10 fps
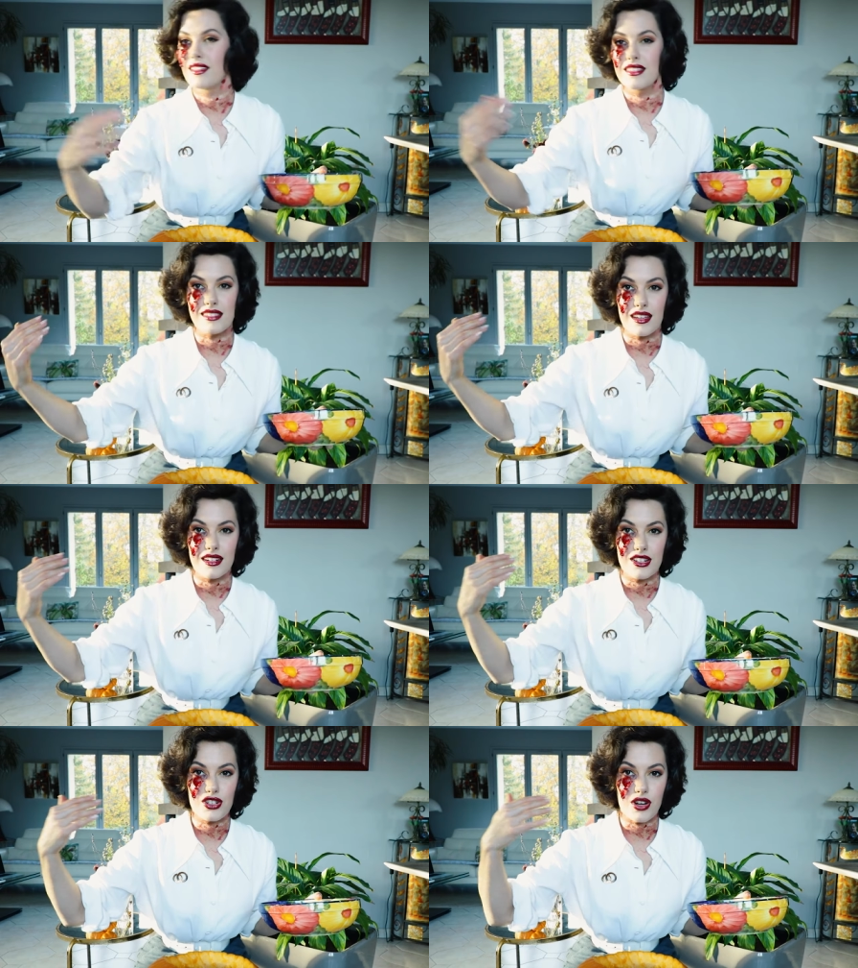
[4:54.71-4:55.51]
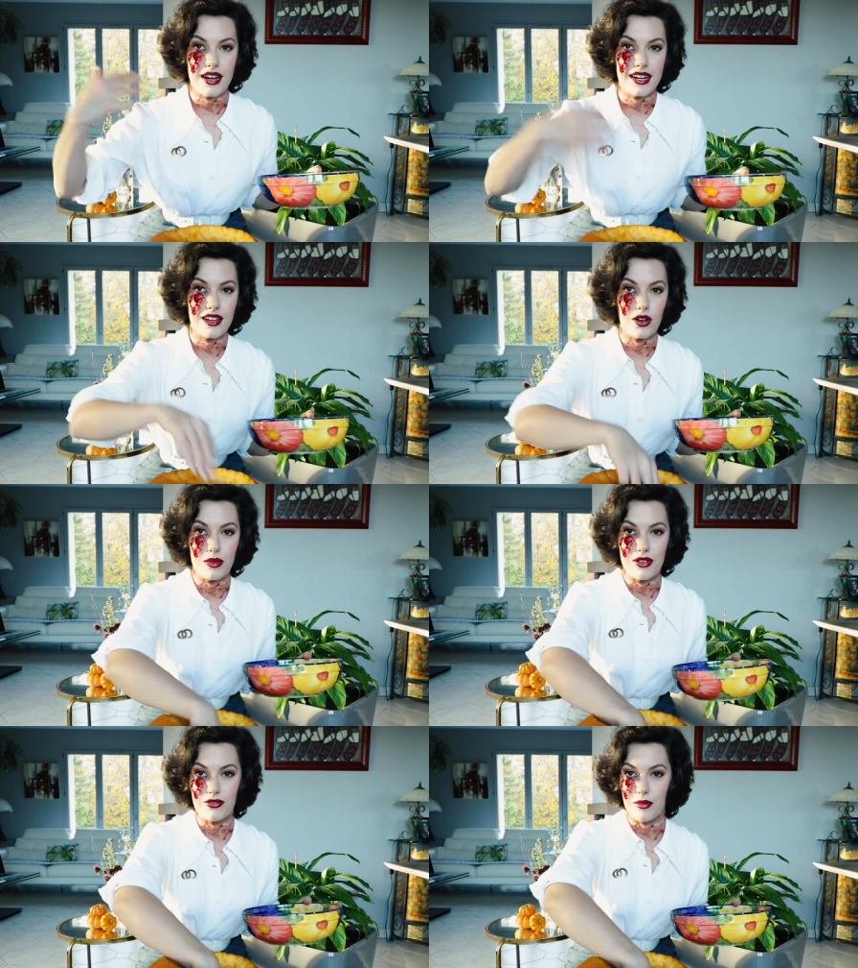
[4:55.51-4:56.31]
The sun is shining on
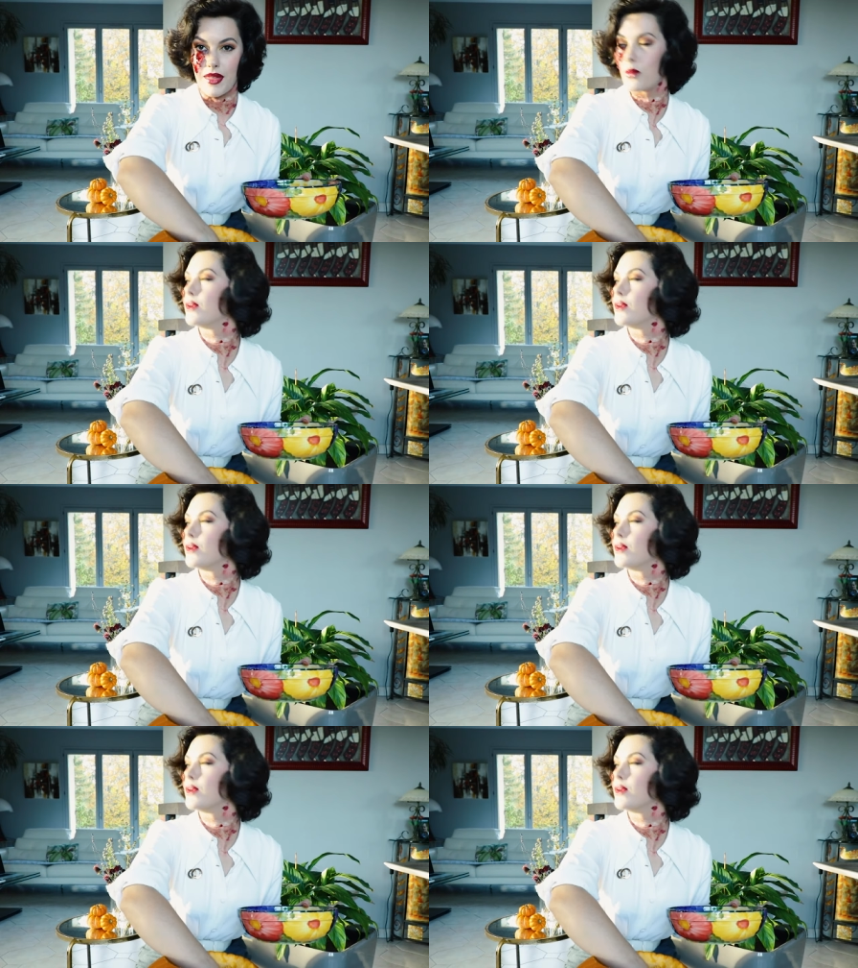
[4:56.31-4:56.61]
me from that